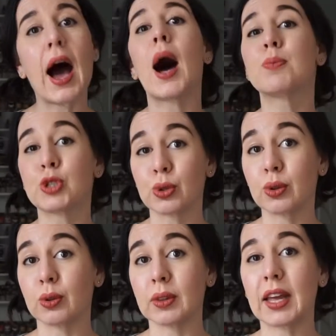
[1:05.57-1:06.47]

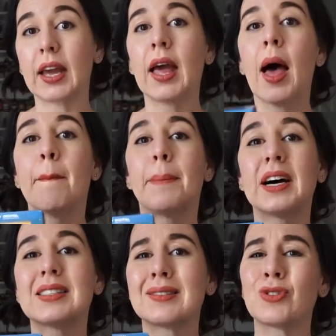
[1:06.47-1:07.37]
Absolutely.
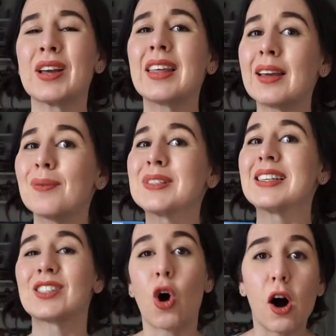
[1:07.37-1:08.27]
But do I think it was
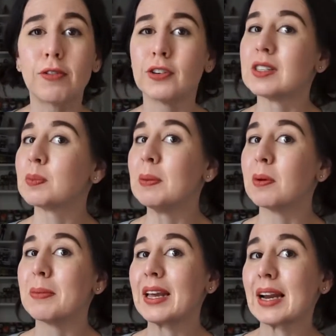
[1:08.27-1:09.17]
as awful as people
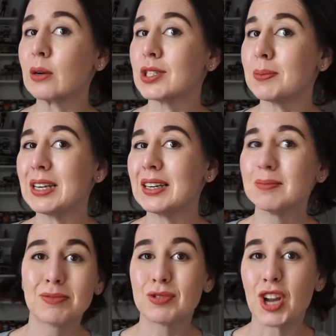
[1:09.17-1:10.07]
make it out to
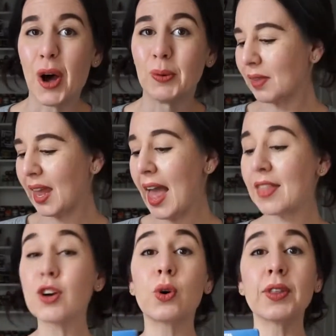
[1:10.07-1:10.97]
be? No. And
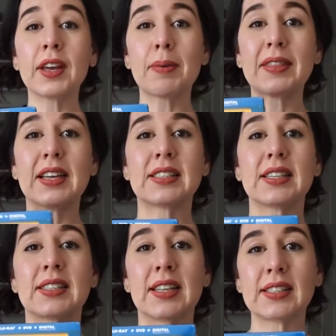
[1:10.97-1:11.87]
the cool thing about this
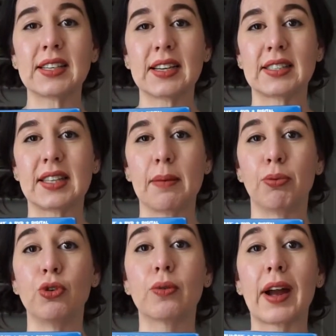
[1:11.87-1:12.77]
is the
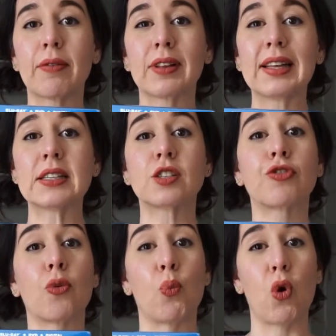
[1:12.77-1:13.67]
Blu-ray release
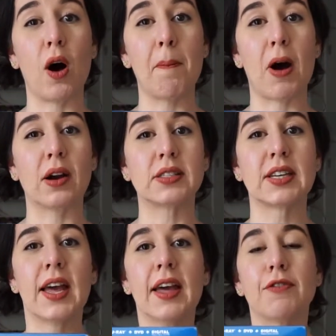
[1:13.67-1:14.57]
from Walmart.
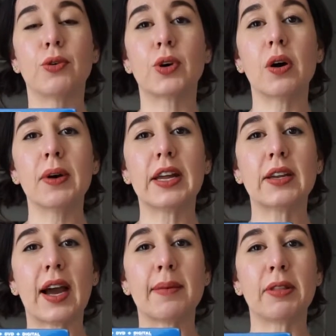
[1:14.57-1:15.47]
If you go in,
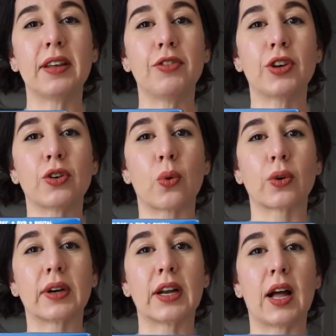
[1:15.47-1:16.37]
I believe you can
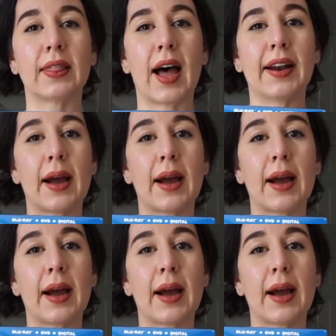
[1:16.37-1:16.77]
order it online.